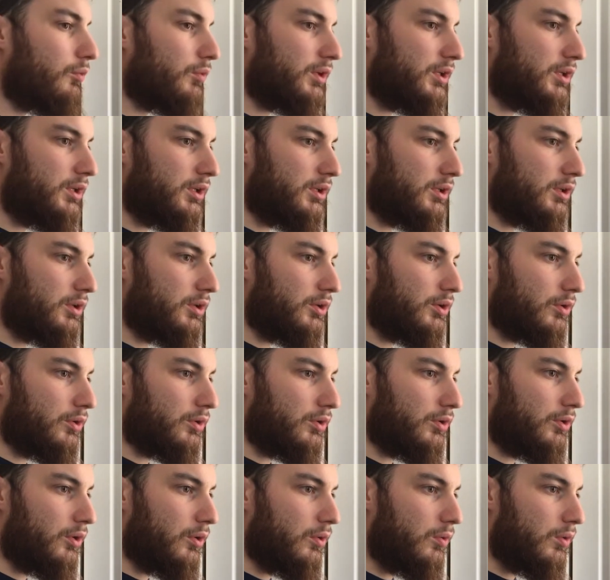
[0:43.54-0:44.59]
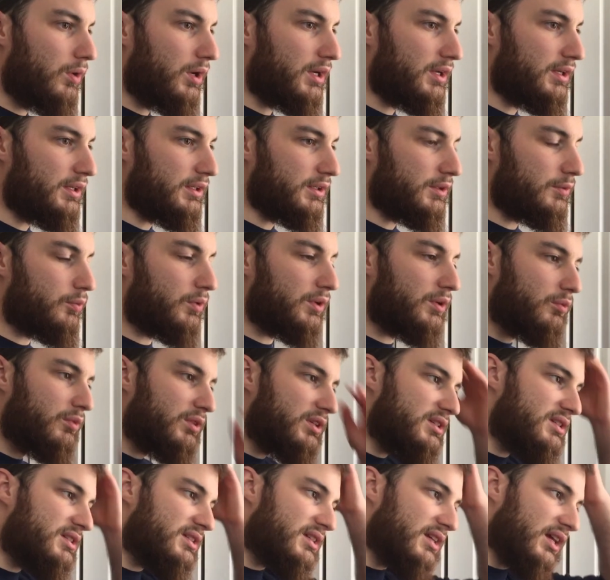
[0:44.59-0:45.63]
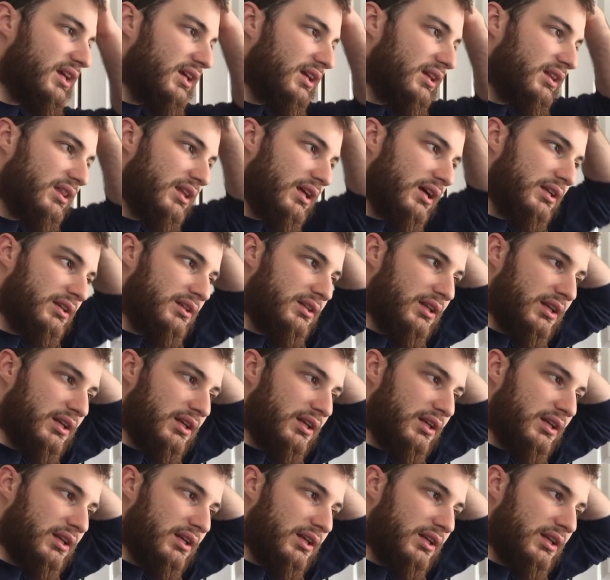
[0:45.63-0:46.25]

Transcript: we go at it, when we say that